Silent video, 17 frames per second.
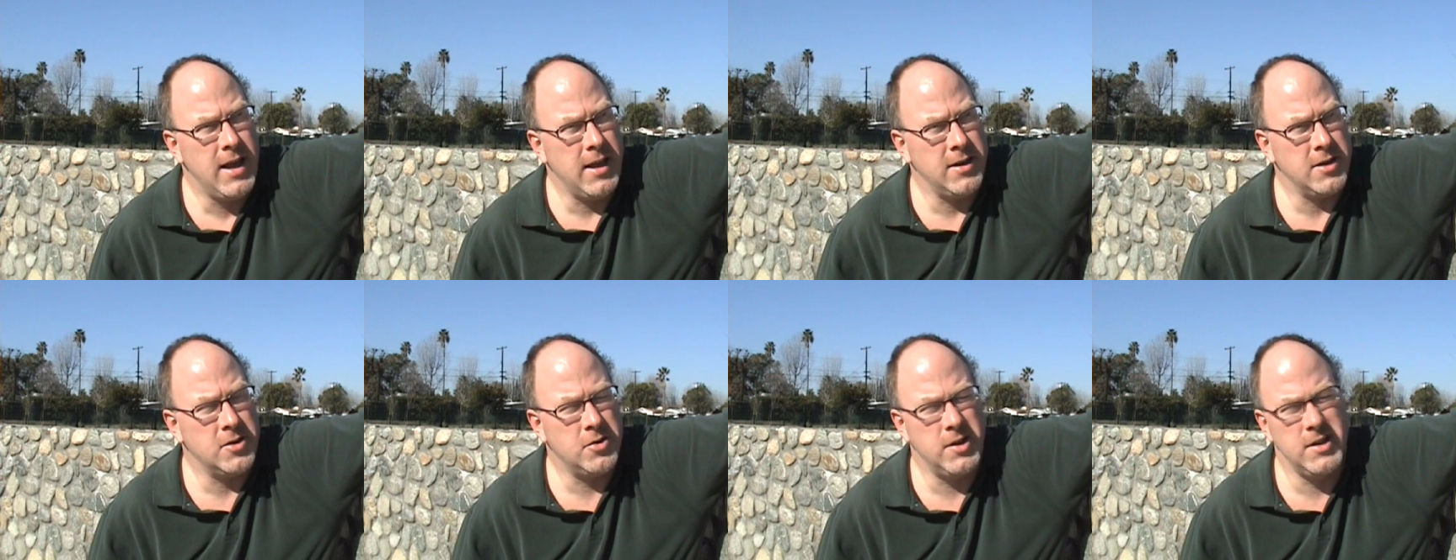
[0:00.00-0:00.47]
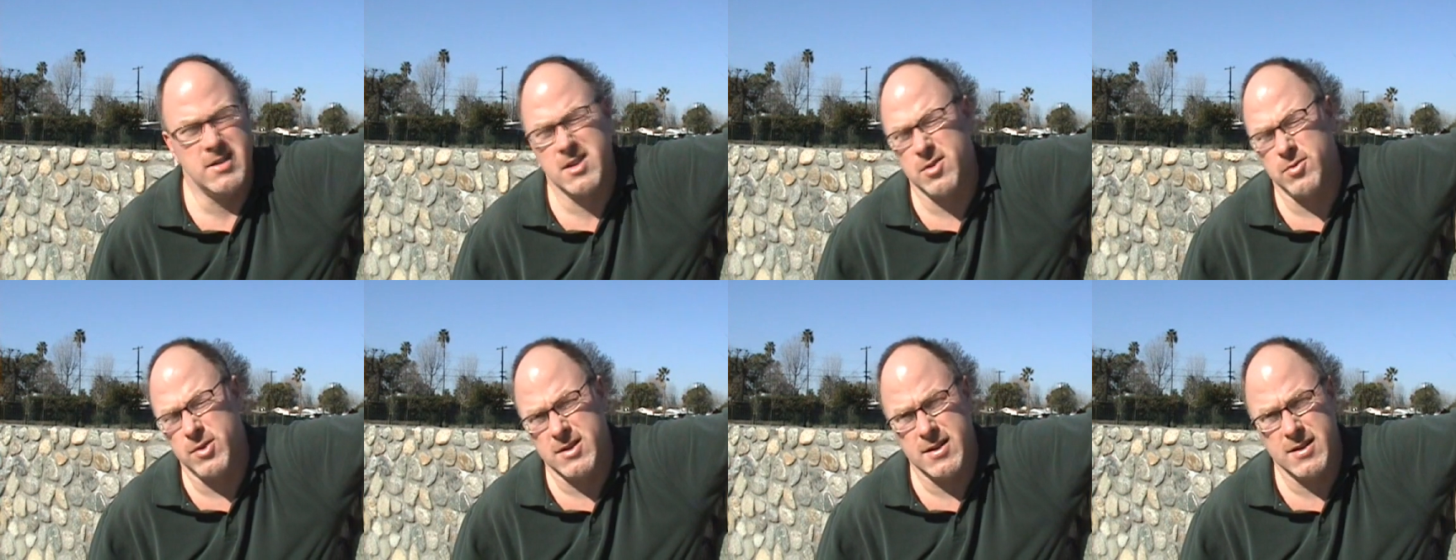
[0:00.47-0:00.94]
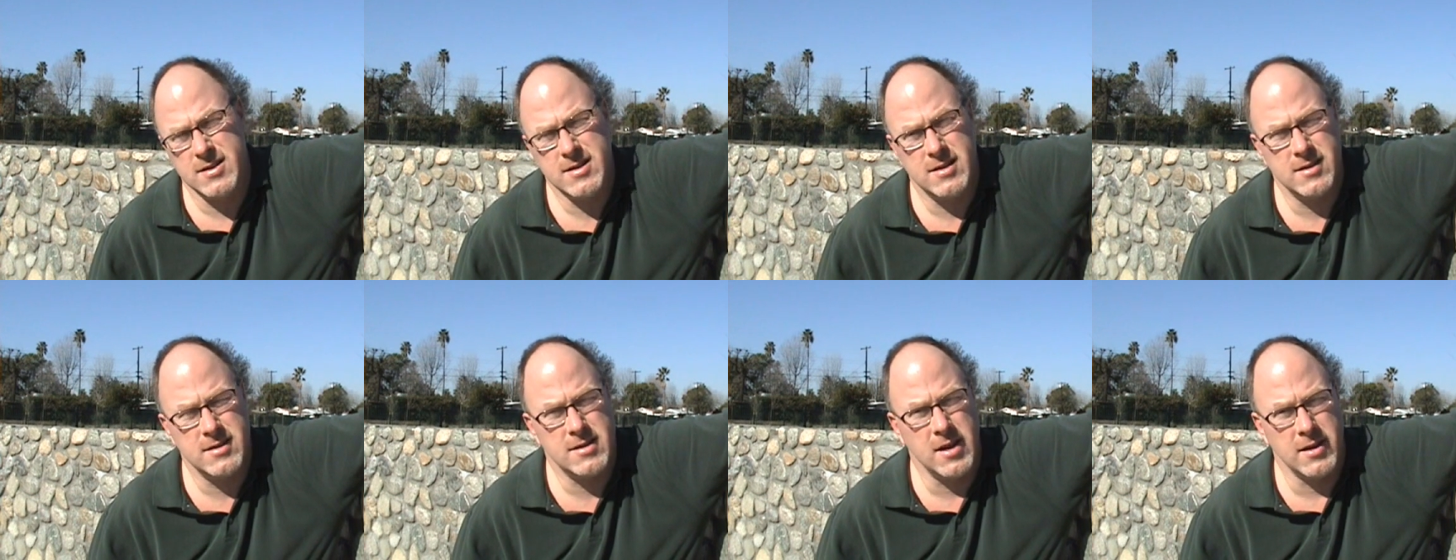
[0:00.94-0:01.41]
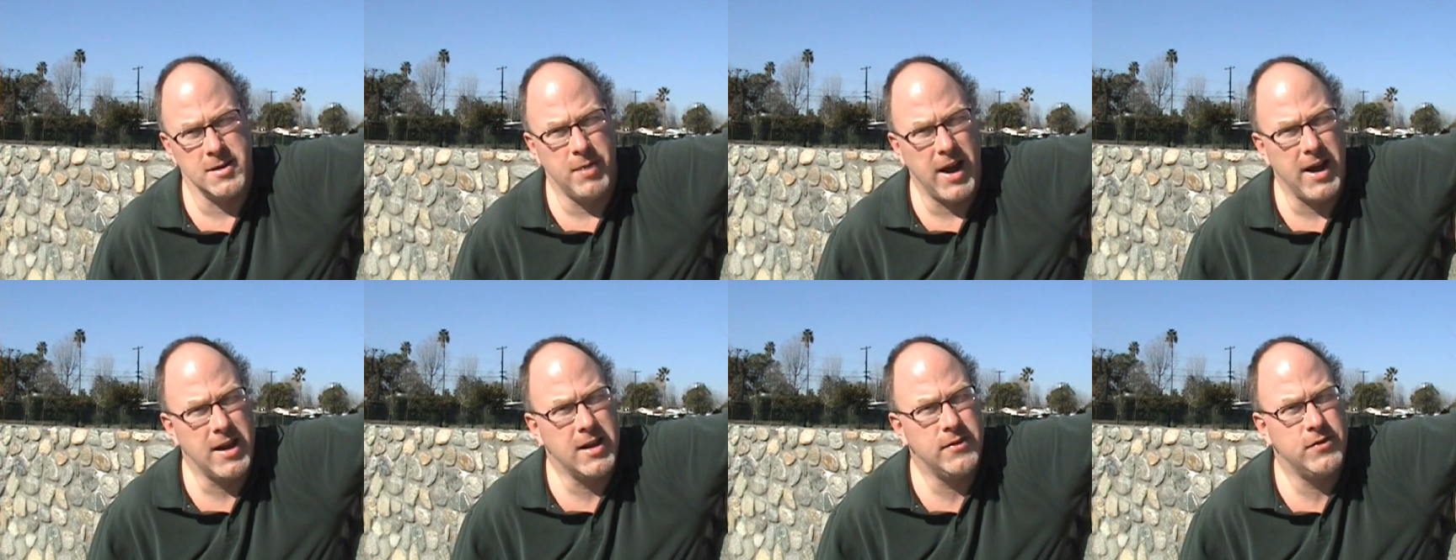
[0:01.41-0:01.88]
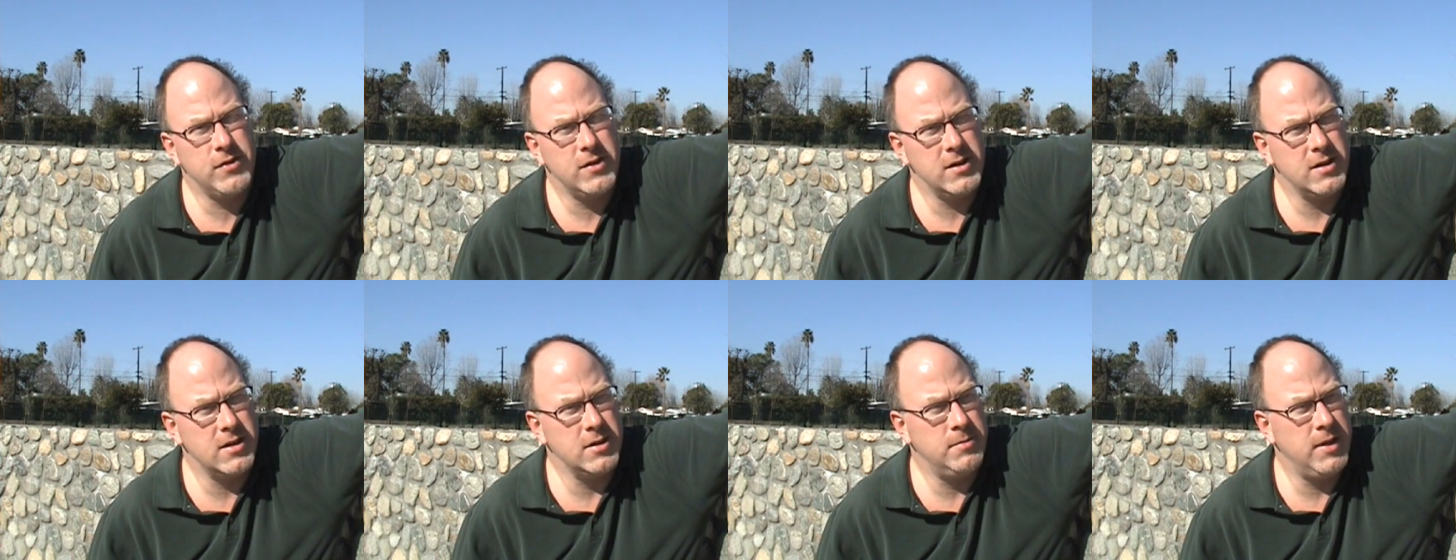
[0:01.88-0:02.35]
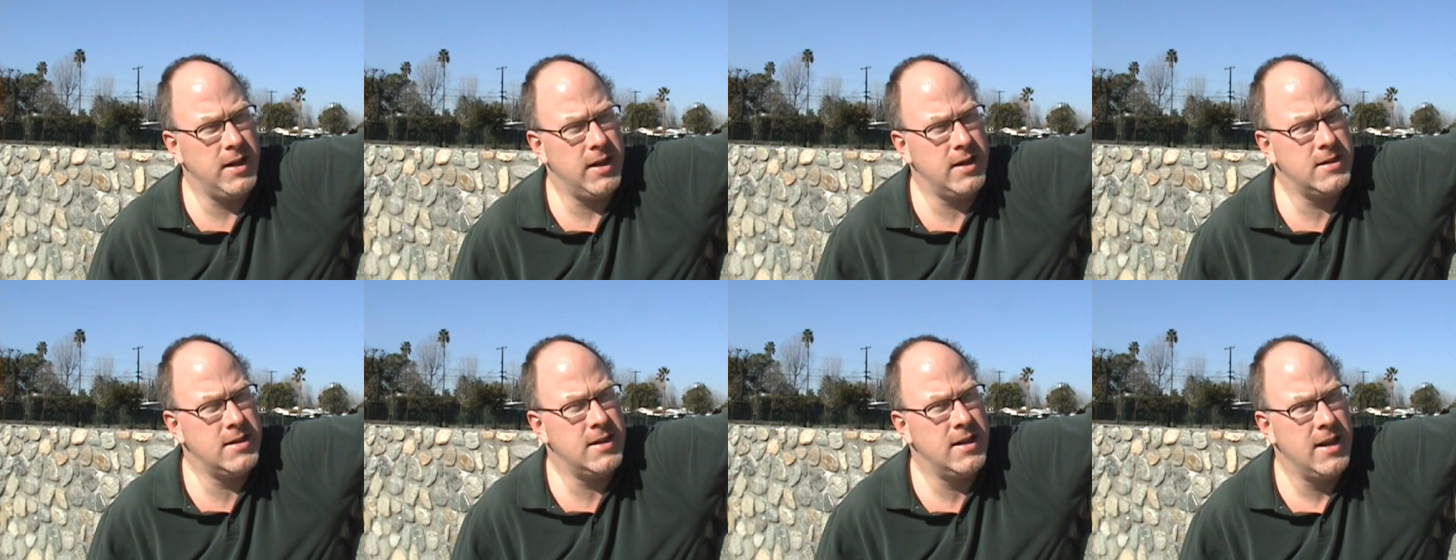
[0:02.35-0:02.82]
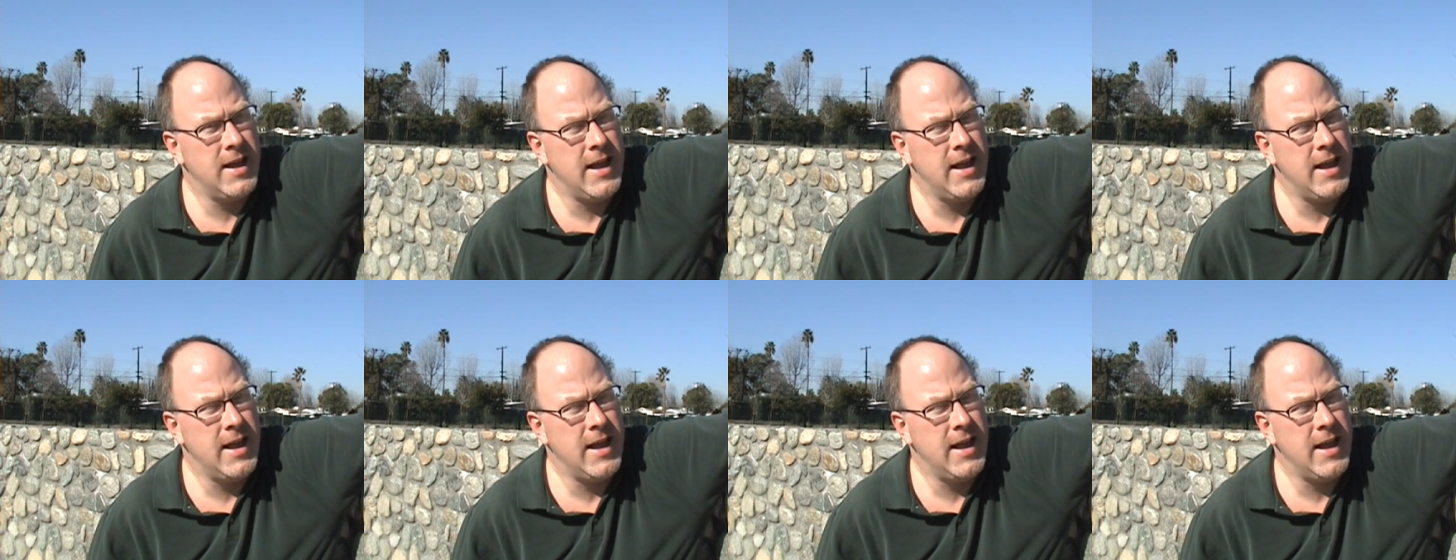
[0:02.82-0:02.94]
increase the resistance on the bike for a little bit,